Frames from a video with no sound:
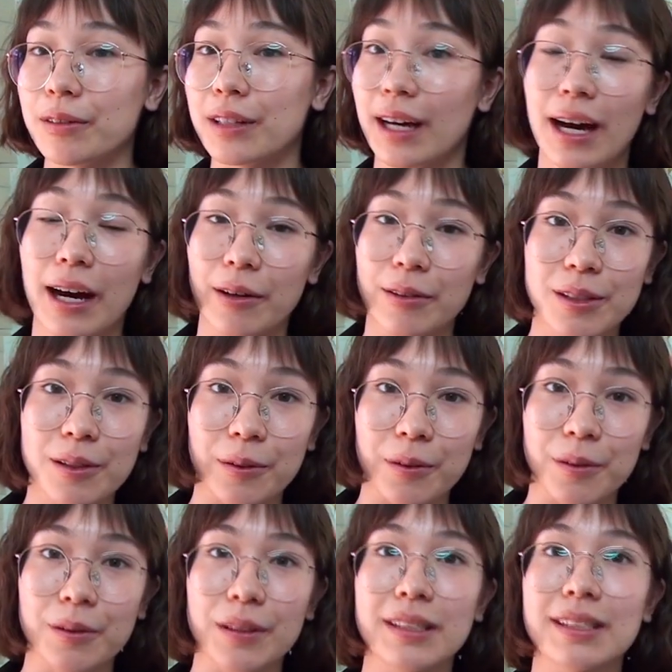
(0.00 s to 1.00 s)
the
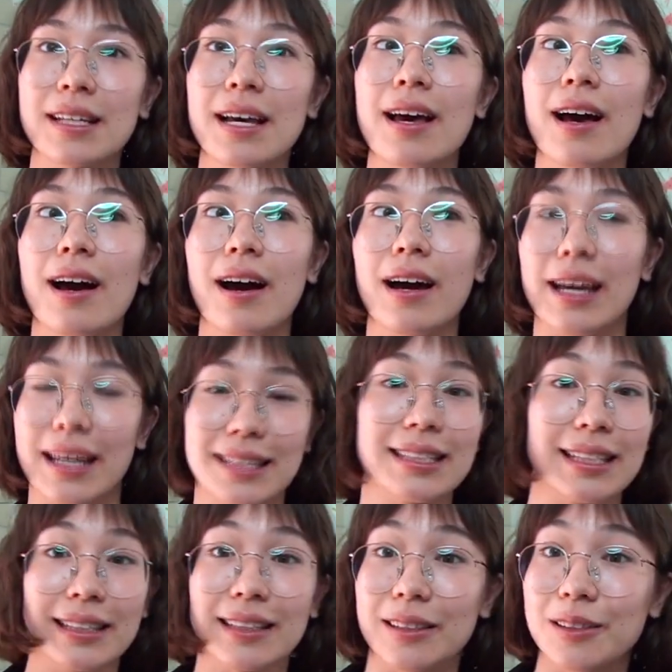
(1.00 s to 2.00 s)
households is
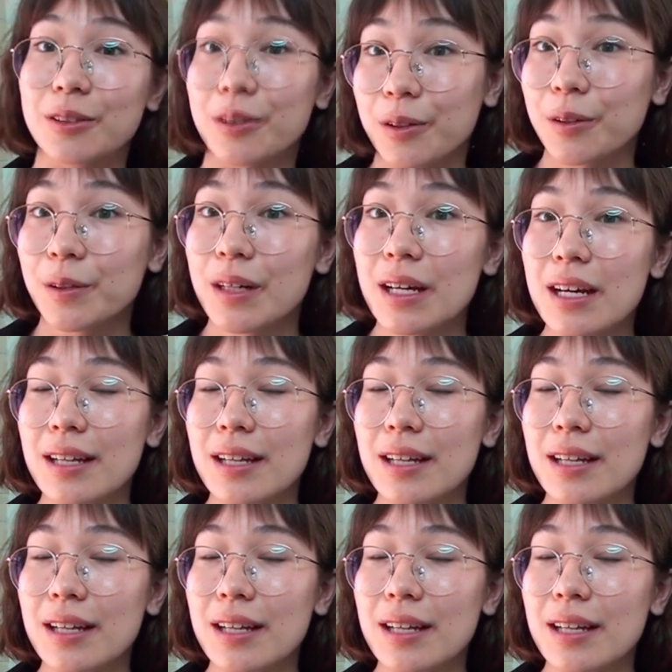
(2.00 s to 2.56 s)
in control.